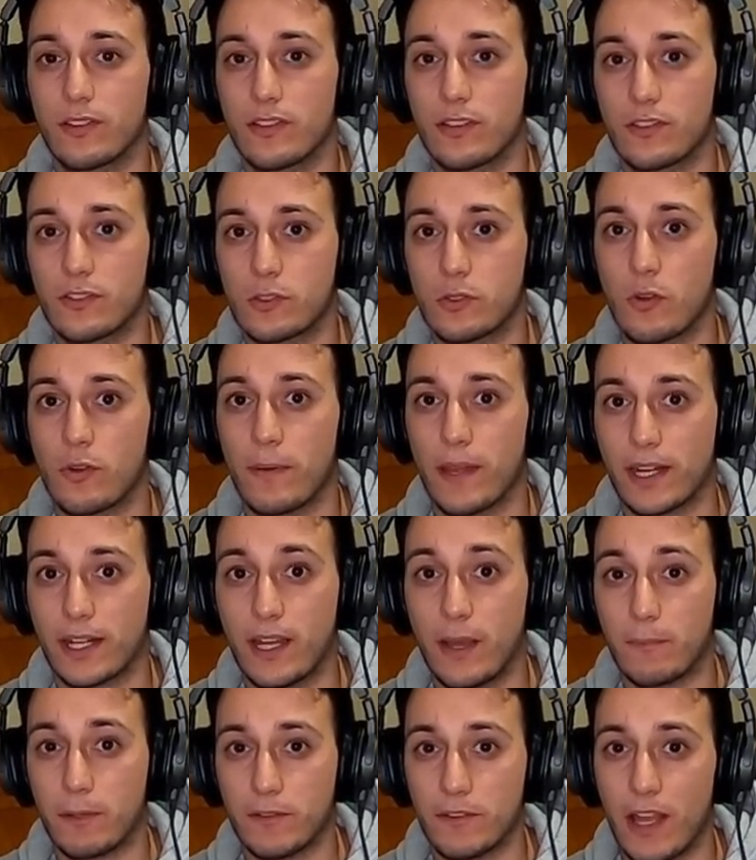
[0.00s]
talk about a
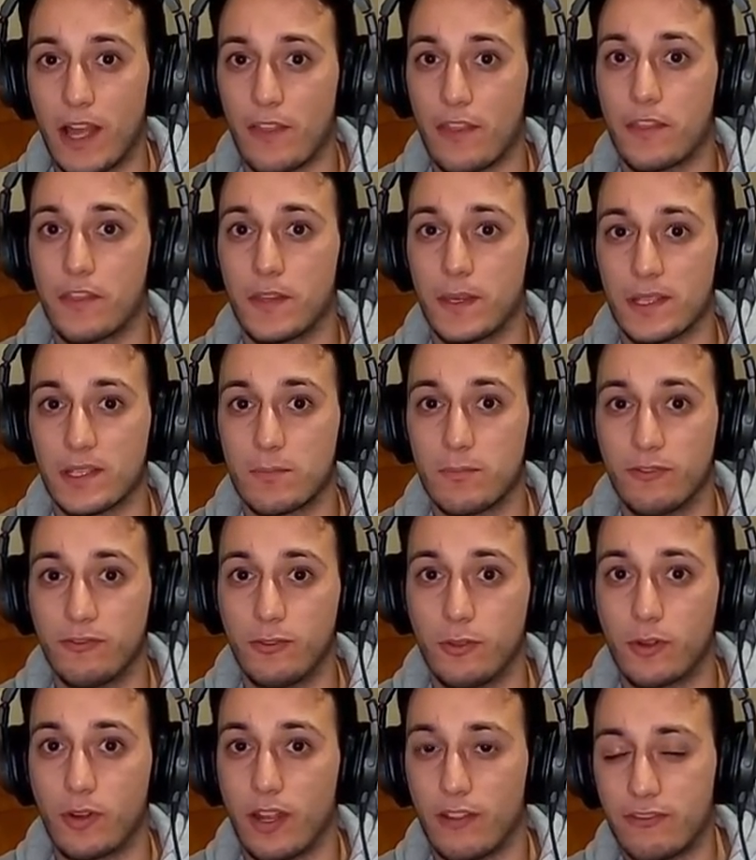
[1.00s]
couple of other things
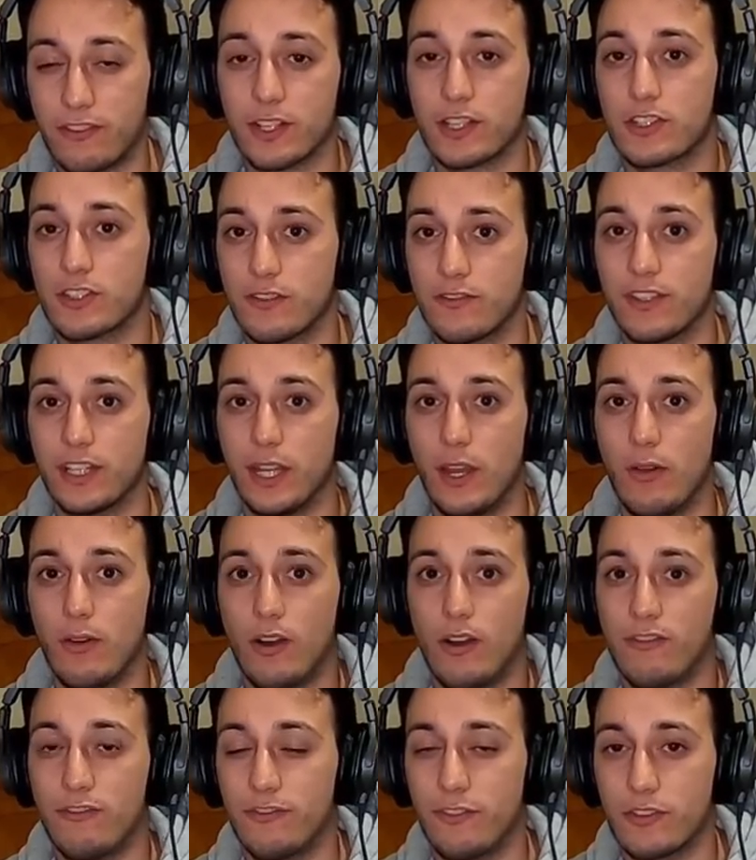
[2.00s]
before I finish the video
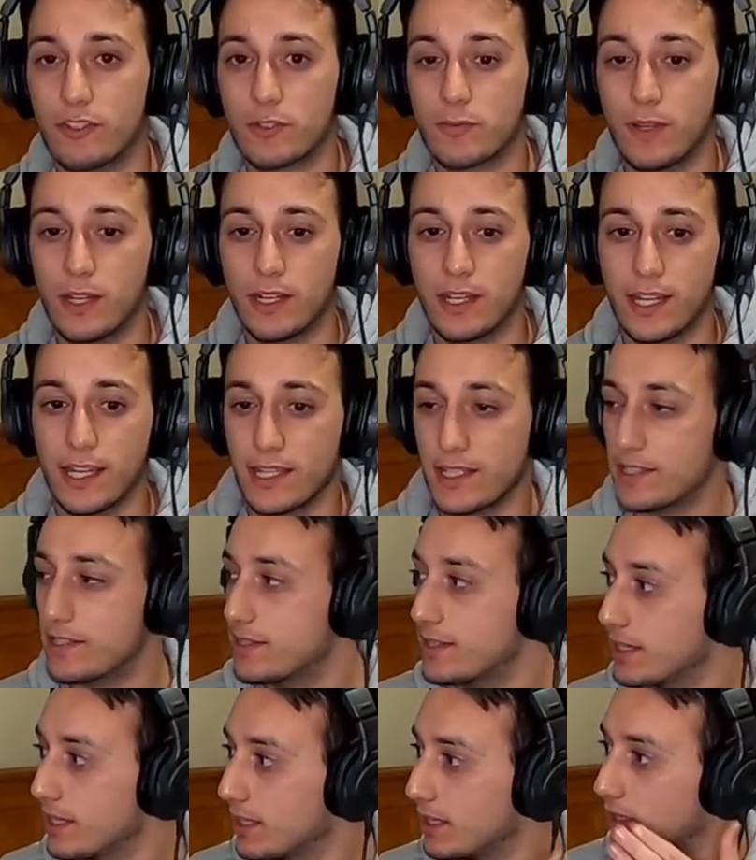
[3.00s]
off. First one is
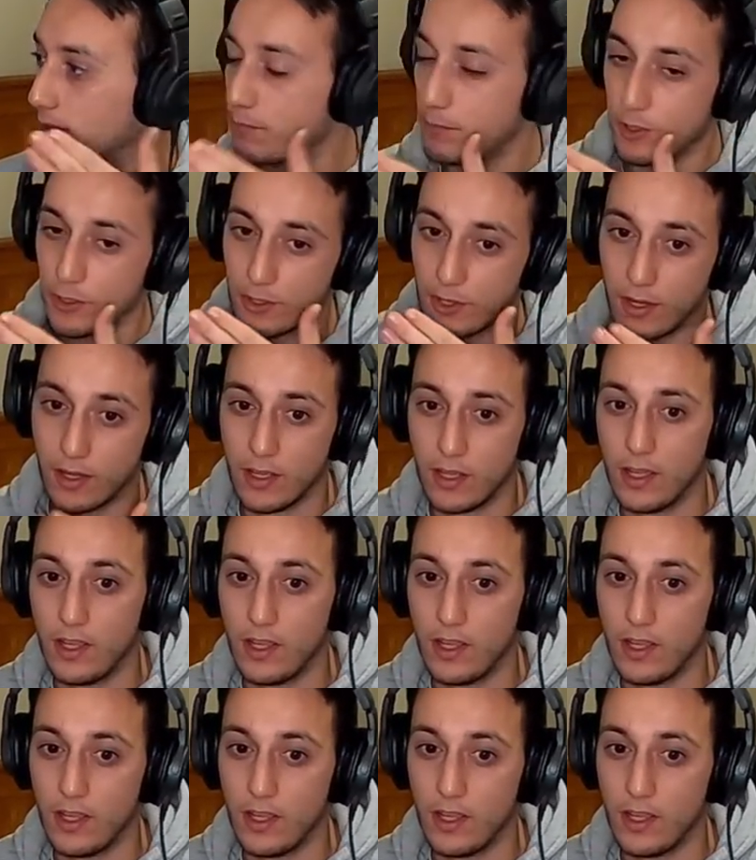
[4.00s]
the computer.